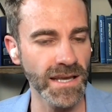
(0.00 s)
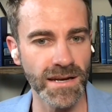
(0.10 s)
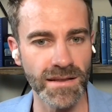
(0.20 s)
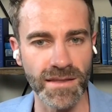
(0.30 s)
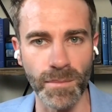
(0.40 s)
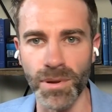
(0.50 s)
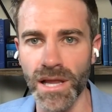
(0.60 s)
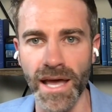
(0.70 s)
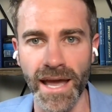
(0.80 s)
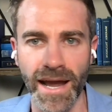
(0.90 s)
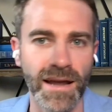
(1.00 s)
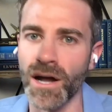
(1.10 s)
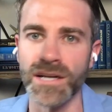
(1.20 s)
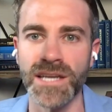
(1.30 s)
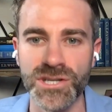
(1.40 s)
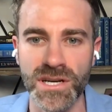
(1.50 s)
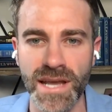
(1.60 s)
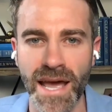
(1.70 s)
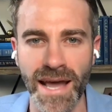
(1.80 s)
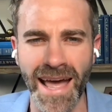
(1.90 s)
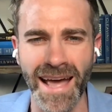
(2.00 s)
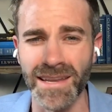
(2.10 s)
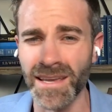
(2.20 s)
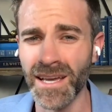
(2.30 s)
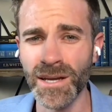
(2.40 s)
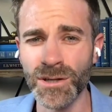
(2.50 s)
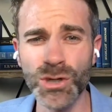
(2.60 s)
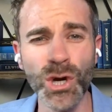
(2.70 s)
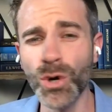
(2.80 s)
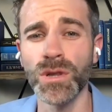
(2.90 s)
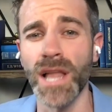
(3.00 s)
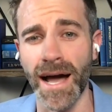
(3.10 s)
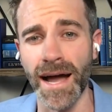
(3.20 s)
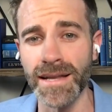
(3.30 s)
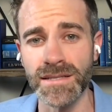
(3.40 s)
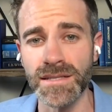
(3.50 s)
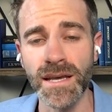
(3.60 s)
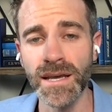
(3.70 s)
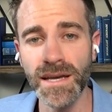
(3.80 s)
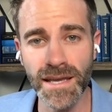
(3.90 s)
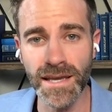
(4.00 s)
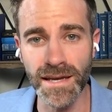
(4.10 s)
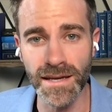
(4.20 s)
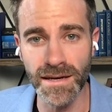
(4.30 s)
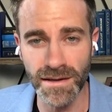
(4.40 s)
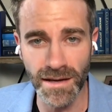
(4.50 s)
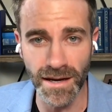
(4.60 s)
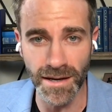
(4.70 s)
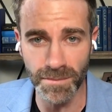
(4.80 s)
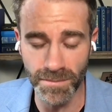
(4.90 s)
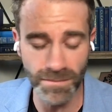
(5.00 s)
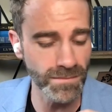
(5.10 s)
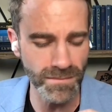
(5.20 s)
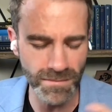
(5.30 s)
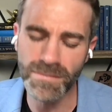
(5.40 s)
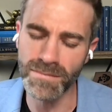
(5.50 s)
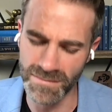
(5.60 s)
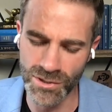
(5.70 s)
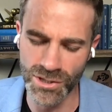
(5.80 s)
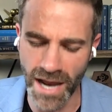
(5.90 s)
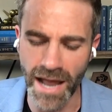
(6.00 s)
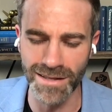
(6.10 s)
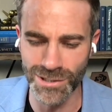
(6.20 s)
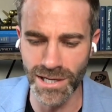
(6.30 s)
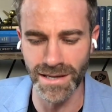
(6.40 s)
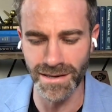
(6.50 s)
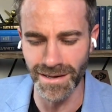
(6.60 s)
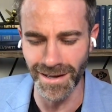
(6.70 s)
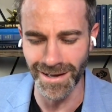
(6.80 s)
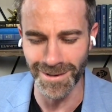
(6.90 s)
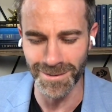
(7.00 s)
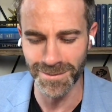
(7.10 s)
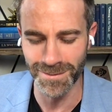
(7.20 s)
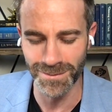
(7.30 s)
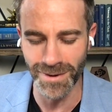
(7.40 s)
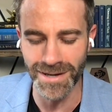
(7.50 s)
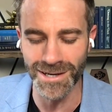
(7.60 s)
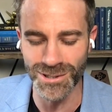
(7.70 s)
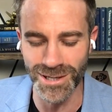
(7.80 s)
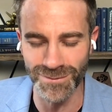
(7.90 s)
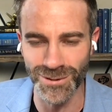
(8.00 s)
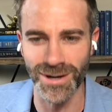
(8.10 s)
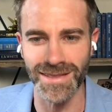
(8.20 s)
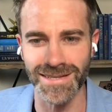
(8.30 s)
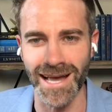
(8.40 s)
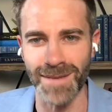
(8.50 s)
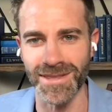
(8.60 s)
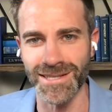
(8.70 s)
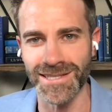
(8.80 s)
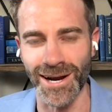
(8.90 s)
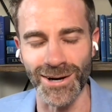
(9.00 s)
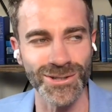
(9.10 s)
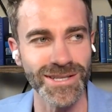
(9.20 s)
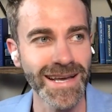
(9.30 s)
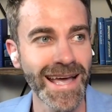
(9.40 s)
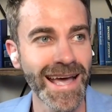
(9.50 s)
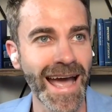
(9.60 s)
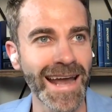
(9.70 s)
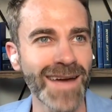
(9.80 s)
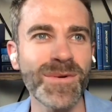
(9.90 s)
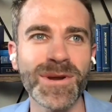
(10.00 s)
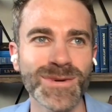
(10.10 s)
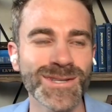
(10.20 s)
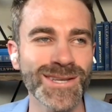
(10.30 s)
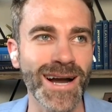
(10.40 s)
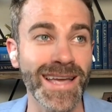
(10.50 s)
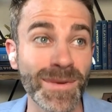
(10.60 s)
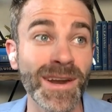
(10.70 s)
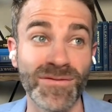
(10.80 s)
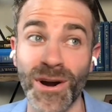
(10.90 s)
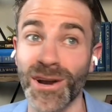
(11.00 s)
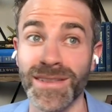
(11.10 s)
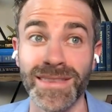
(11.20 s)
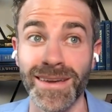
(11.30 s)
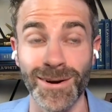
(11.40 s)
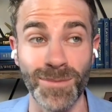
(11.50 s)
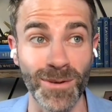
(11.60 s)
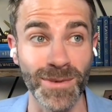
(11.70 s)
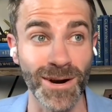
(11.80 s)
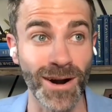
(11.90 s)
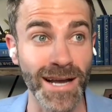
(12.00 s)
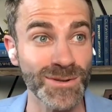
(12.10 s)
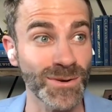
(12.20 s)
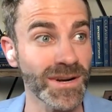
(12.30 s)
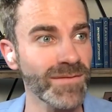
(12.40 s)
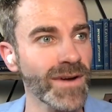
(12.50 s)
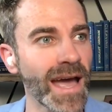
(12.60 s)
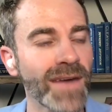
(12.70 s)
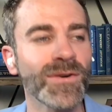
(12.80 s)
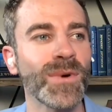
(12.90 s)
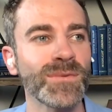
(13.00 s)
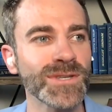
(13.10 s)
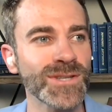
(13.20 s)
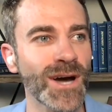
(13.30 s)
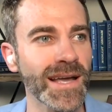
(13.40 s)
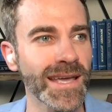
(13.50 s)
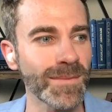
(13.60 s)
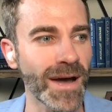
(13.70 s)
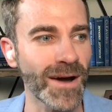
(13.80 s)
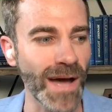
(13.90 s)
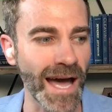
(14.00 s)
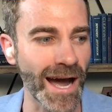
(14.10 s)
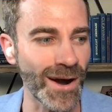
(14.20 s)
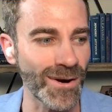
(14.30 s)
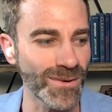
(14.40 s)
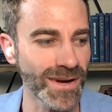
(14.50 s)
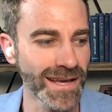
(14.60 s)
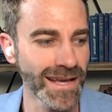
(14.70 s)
in the play. I auditioned, and I had 2 lines in a challenging rendition of Dark at the Top of the Stairs. And everybody was talking. We had a very good theater department at our high school, and everyone was talking about how